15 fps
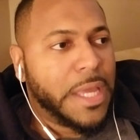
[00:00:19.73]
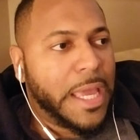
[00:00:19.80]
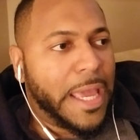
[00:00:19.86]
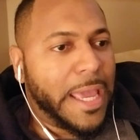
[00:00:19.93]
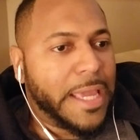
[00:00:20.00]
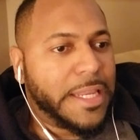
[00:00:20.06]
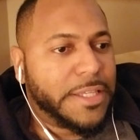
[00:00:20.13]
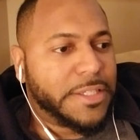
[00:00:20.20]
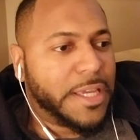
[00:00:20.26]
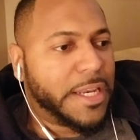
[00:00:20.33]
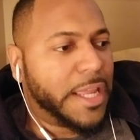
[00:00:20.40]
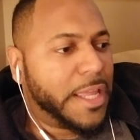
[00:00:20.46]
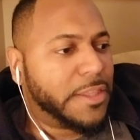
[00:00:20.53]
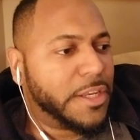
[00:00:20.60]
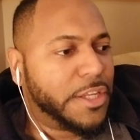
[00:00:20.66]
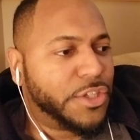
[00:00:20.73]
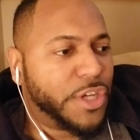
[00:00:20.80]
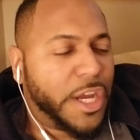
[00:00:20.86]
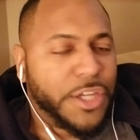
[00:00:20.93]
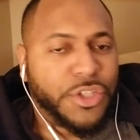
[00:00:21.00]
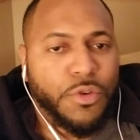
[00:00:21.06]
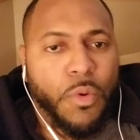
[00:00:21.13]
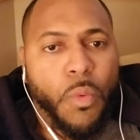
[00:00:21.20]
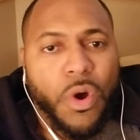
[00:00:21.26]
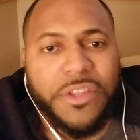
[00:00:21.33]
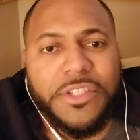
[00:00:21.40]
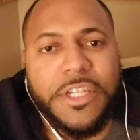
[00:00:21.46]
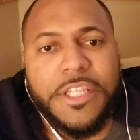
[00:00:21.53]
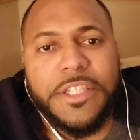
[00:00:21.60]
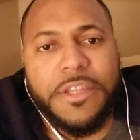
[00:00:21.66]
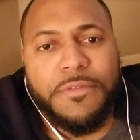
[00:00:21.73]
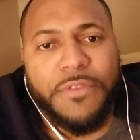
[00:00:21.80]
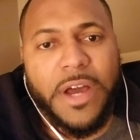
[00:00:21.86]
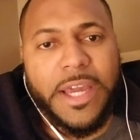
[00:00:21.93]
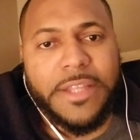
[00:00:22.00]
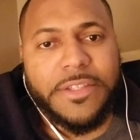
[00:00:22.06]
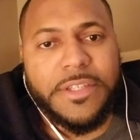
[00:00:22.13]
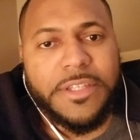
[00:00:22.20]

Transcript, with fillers: and he said Anthony Joshua wants easy fights.